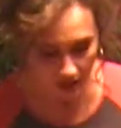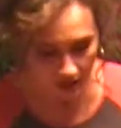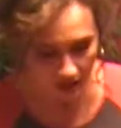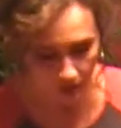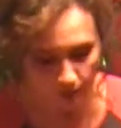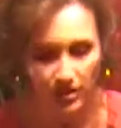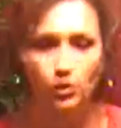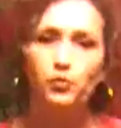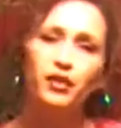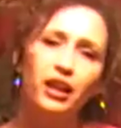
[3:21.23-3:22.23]
Now, since
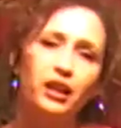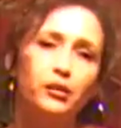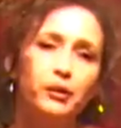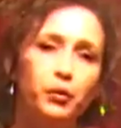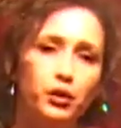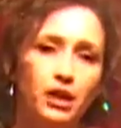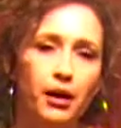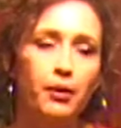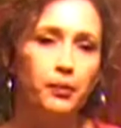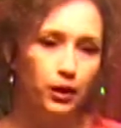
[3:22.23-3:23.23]
we've got a little bit more
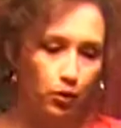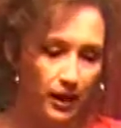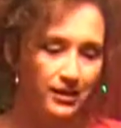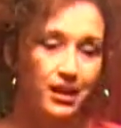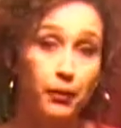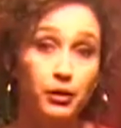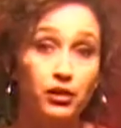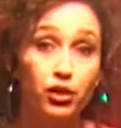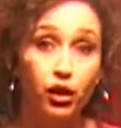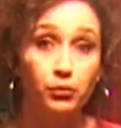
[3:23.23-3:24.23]
time, I'm going to go ahead and tap into
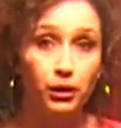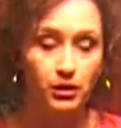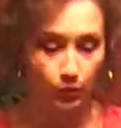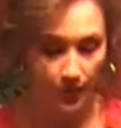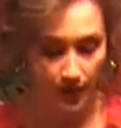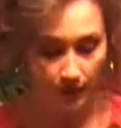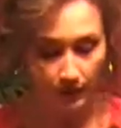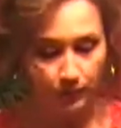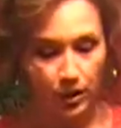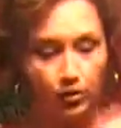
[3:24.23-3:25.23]
the other books that we have.
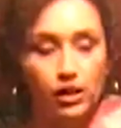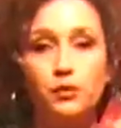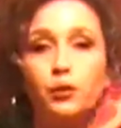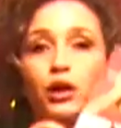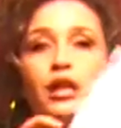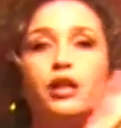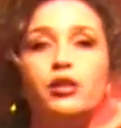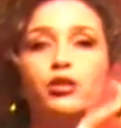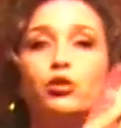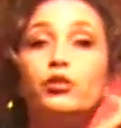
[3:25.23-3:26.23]
This book here
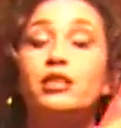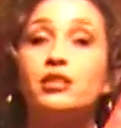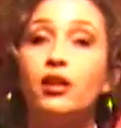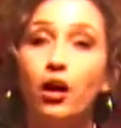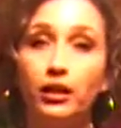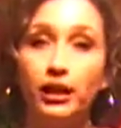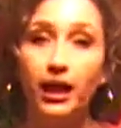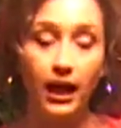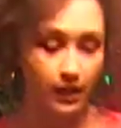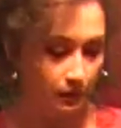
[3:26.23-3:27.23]
is new. This is a holiday
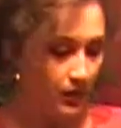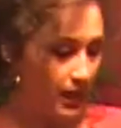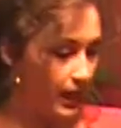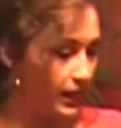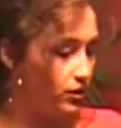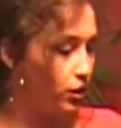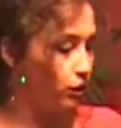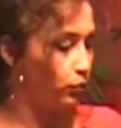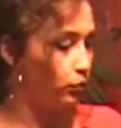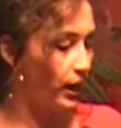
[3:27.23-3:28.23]
item. It is
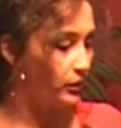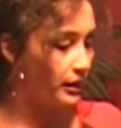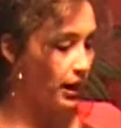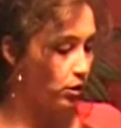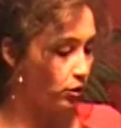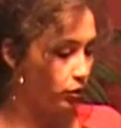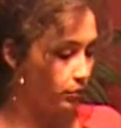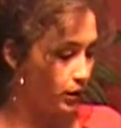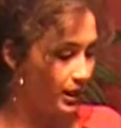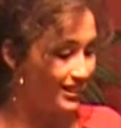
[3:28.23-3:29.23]
called the Ride 'em Cowgirl
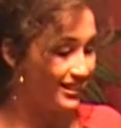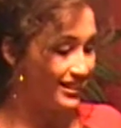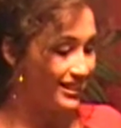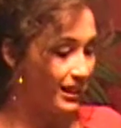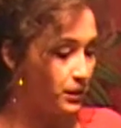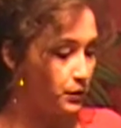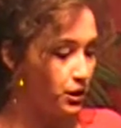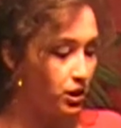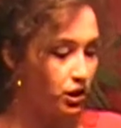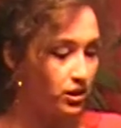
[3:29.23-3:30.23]
book. It's the Sex
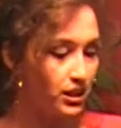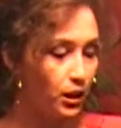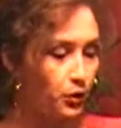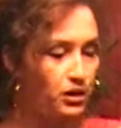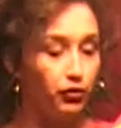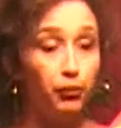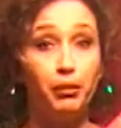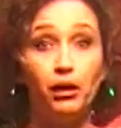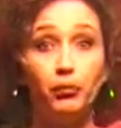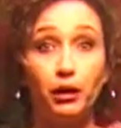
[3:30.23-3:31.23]
Position Secrets for
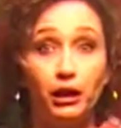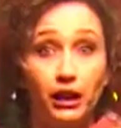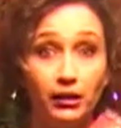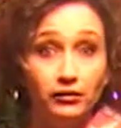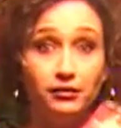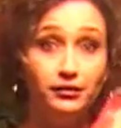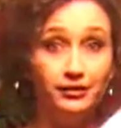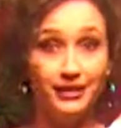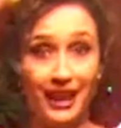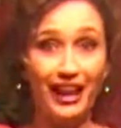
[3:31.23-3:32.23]
Better Bucking.
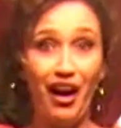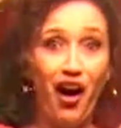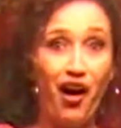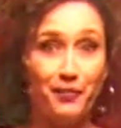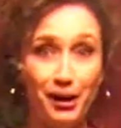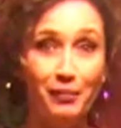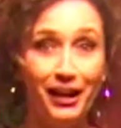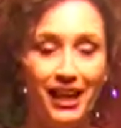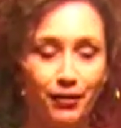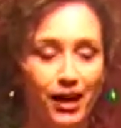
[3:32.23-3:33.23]
Yeehaw! Better
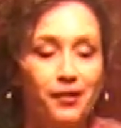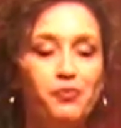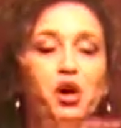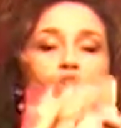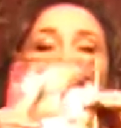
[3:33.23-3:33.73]
bucking, right?